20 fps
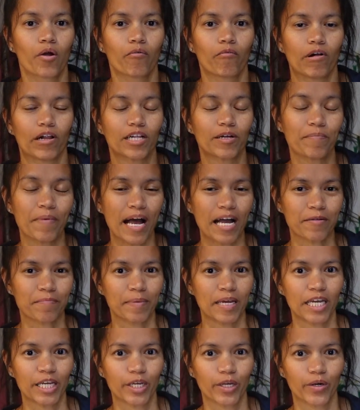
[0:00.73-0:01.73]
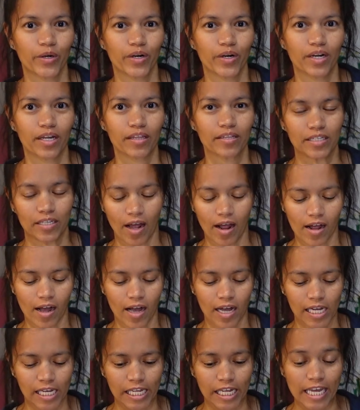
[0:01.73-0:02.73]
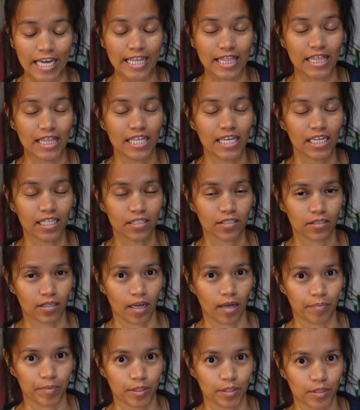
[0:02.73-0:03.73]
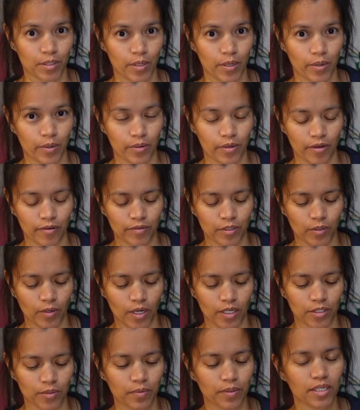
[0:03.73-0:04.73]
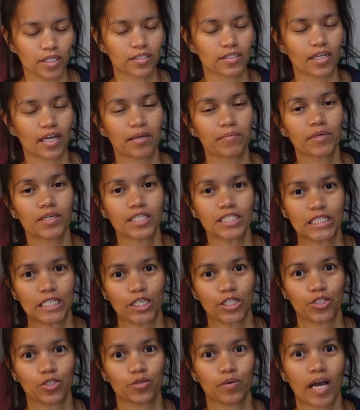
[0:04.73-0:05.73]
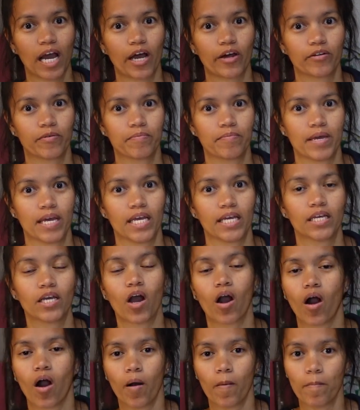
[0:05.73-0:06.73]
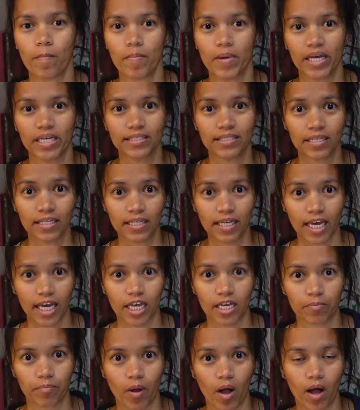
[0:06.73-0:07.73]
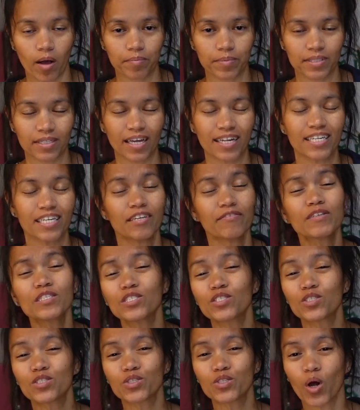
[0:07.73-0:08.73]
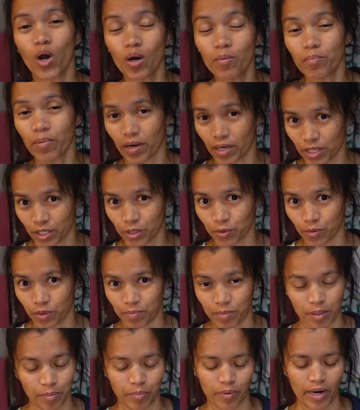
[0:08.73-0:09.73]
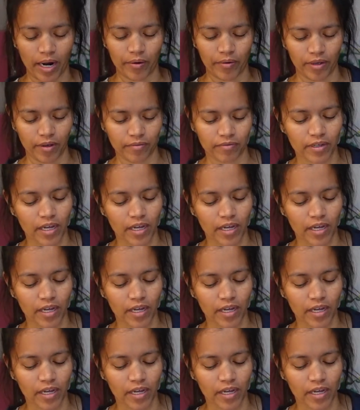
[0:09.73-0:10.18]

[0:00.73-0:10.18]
Welcome back, Baker. In this episode of Doral Sweets, I'm going to teach you how to make amazing cake pops that even Starbucks would be proud of.